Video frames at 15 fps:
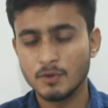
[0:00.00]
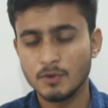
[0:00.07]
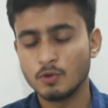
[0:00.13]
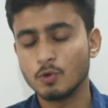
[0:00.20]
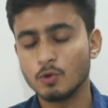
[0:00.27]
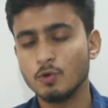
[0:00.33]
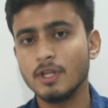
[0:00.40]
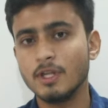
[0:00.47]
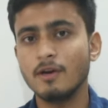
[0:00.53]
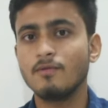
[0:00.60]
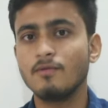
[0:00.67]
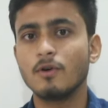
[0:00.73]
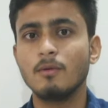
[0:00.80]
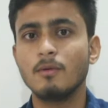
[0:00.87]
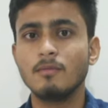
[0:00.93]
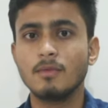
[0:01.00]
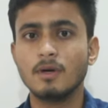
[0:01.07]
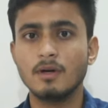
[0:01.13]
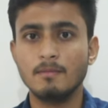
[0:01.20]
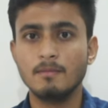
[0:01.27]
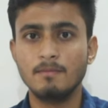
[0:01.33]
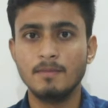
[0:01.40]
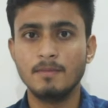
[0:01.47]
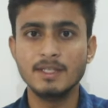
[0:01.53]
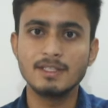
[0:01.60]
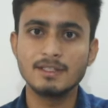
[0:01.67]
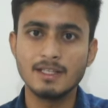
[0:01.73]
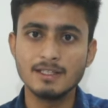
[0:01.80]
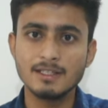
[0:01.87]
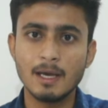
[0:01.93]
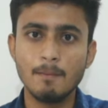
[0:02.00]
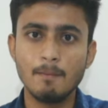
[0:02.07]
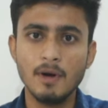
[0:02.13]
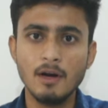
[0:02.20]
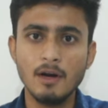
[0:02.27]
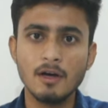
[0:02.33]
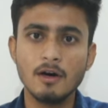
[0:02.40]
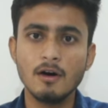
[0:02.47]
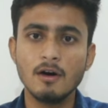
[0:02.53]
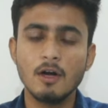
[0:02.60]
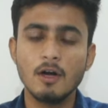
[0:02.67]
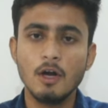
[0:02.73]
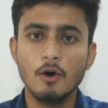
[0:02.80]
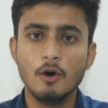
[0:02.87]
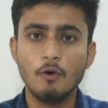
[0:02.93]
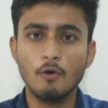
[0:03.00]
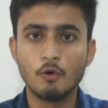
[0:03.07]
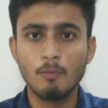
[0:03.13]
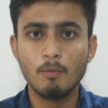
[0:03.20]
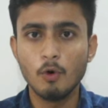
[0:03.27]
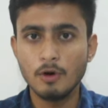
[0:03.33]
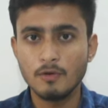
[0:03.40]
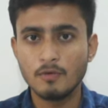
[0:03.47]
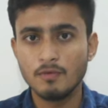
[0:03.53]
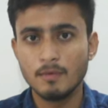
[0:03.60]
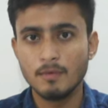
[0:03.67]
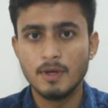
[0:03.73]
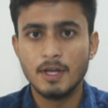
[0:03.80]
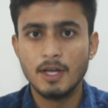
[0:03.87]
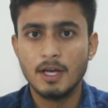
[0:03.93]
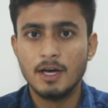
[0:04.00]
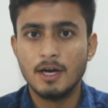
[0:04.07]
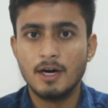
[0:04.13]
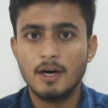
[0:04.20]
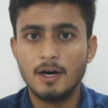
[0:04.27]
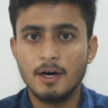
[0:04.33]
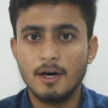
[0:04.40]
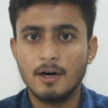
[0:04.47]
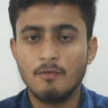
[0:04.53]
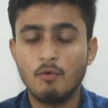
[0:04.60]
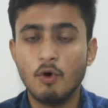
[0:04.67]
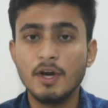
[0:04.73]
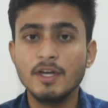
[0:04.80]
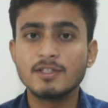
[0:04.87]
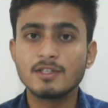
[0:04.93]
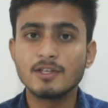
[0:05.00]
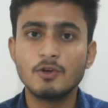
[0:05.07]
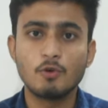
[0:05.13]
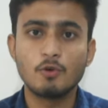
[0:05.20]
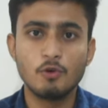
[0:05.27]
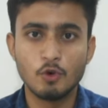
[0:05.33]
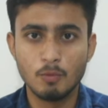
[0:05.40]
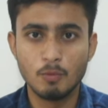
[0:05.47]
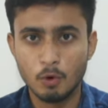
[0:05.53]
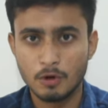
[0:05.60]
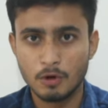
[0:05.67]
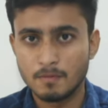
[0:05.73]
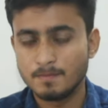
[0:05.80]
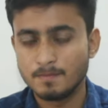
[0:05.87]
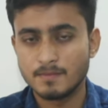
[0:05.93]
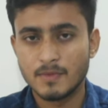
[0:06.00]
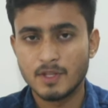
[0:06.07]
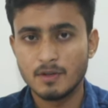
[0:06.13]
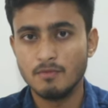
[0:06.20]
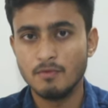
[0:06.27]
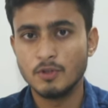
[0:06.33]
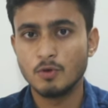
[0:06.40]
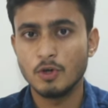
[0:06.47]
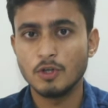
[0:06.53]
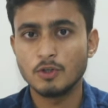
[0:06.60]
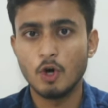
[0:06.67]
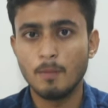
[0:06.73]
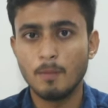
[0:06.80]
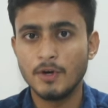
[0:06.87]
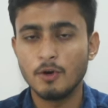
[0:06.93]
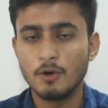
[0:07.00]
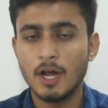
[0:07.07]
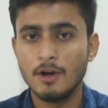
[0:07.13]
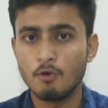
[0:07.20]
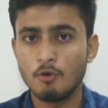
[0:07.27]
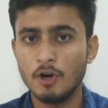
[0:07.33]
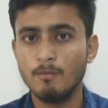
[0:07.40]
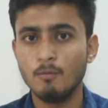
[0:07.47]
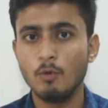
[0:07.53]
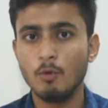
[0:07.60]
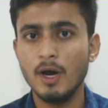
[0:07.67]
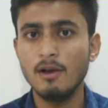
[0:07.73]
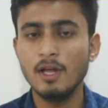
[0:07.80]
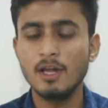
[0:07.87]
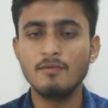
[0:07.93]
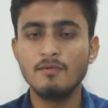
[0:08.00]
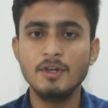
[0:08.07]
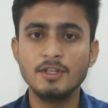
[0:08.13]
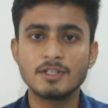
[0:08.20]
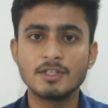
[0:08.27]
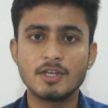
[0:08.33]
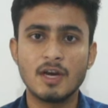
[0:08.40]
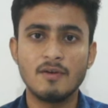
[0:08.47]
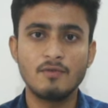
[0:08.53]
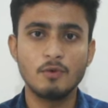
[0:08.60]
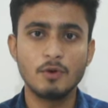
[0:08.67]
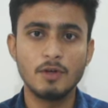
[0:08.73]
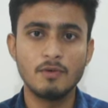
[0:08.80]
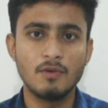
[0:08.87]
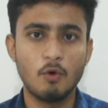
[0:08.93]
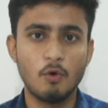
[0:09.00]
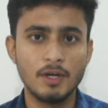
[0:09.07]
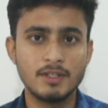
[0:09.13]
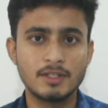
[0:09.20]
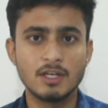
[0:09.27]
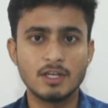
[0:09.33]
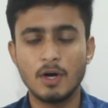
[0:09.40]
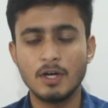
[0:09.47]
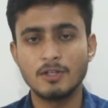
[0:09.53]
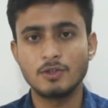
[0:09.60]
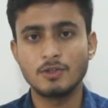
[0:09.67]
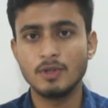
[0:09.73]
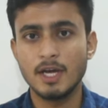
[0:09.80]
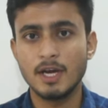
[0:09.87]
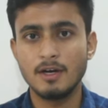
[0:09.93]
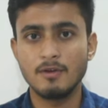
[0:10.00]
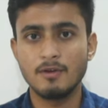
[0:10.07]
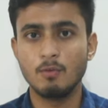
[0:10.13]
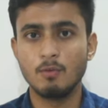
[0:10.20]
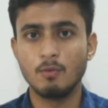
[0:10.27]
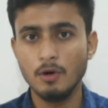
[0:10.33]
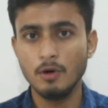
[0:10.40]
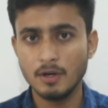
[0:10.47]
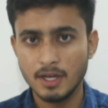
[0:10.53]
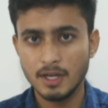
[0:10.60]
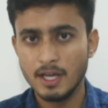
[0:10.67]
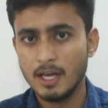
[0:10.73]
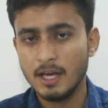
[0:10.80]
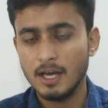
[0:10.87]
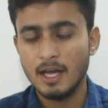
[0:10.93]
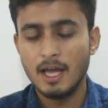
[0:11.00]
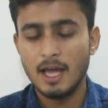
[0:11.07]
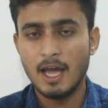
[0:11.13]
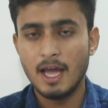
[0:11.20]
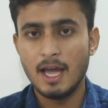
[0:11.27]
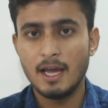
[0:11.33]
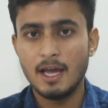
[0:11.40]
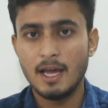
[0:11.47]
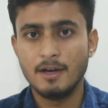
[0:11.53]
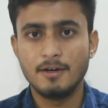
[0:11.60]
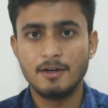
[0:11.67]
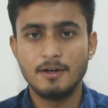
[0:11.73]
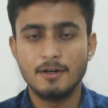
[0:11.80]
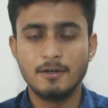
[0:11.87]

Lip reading: So that from basic things, I built a robot, a voice controlled robot, which was operated on Android mobile, and we just have to give a voice commands to that robot, and